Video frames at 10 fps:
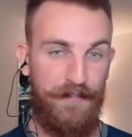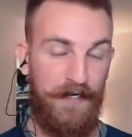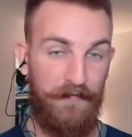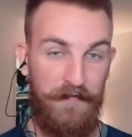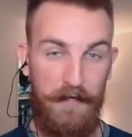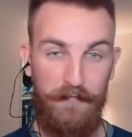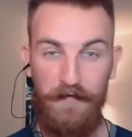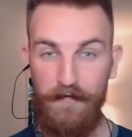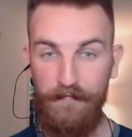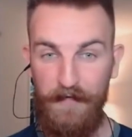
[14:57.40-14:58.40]
Check us
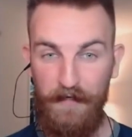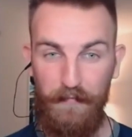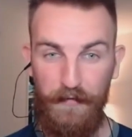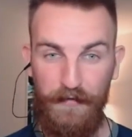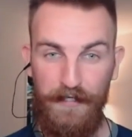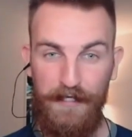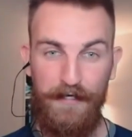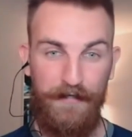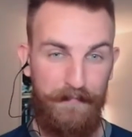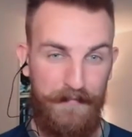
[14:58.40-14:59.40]
out on Facebook
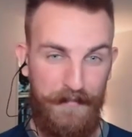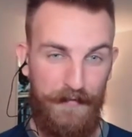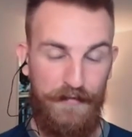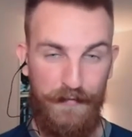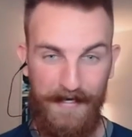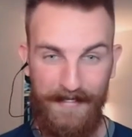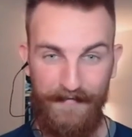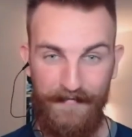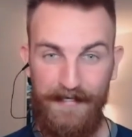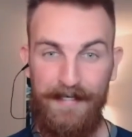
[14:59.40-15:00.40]
on the Beard
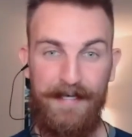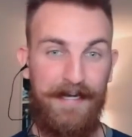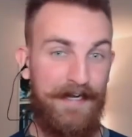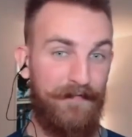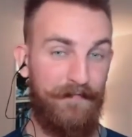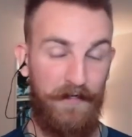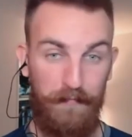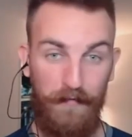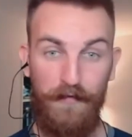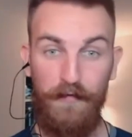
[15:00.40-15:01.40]
Trend
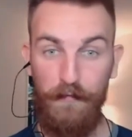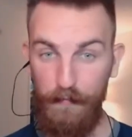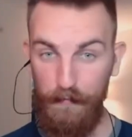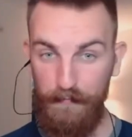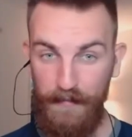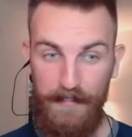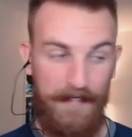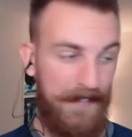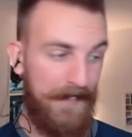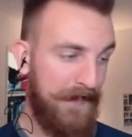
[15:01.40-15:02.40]
Facebook group.
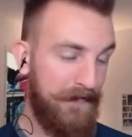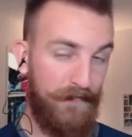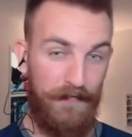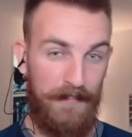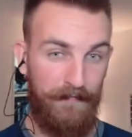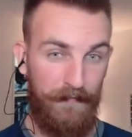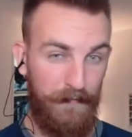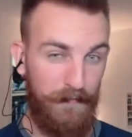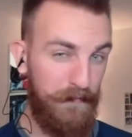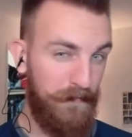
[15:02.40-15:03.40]
And if
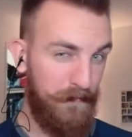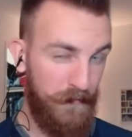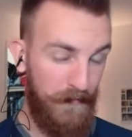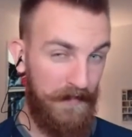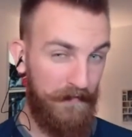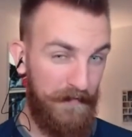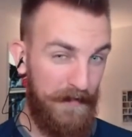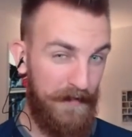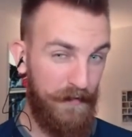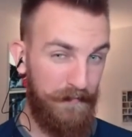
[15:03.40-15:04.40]
you join us
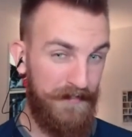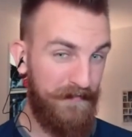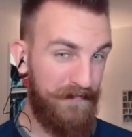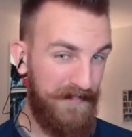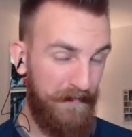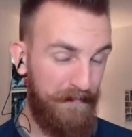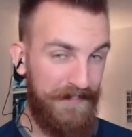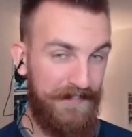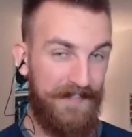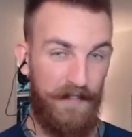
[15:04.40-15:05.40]
there, you'll be
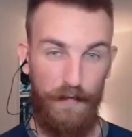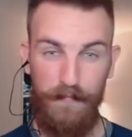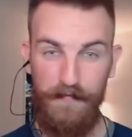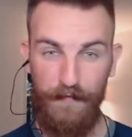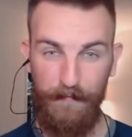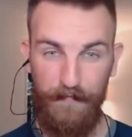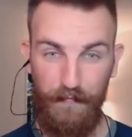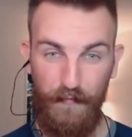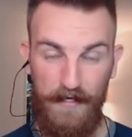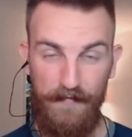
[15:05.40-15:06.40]
completely in the loop in terms
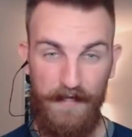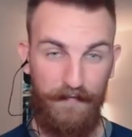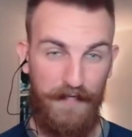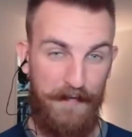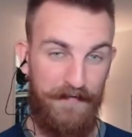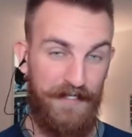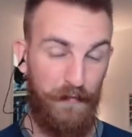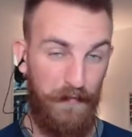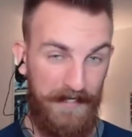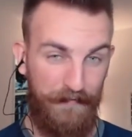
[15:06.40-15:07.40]
of where that's
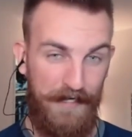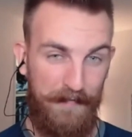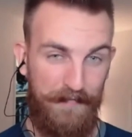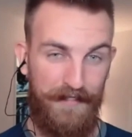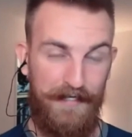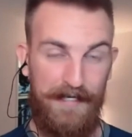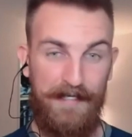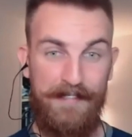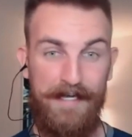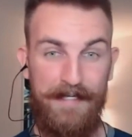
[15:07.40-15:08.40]
happening, when it's happening,
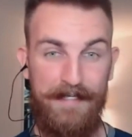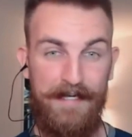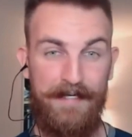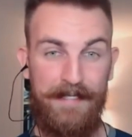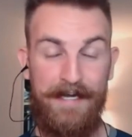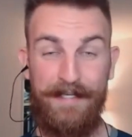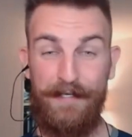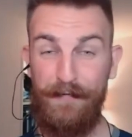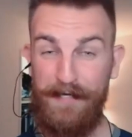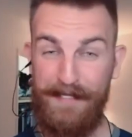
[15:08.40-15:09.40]
yada, yada,
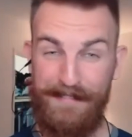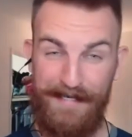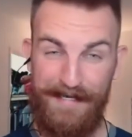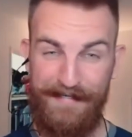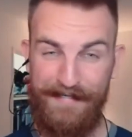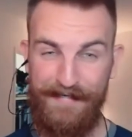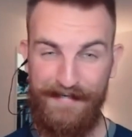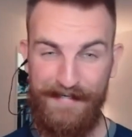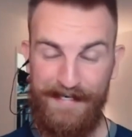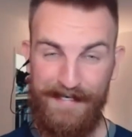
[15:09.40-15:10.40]
yada. You get the
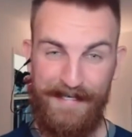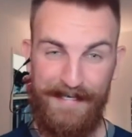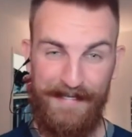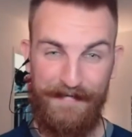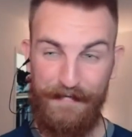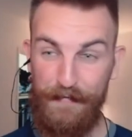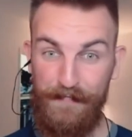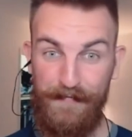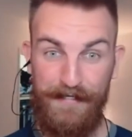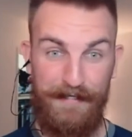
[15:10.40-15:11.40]
idea. And
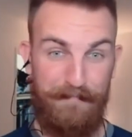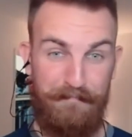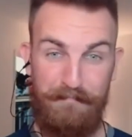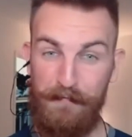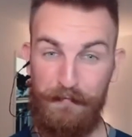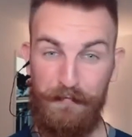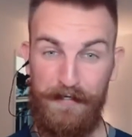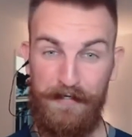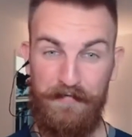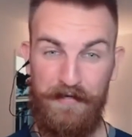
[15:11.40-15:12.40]
hopefully you'll
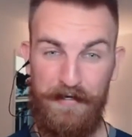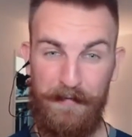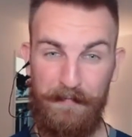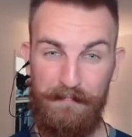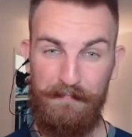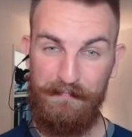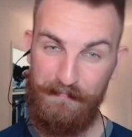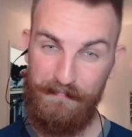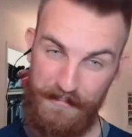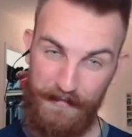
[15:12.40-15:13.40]
join us there.
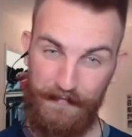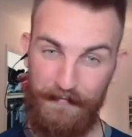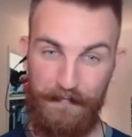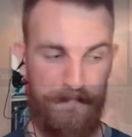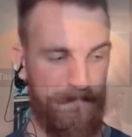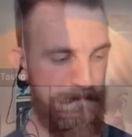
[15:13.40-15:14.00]
Cheers.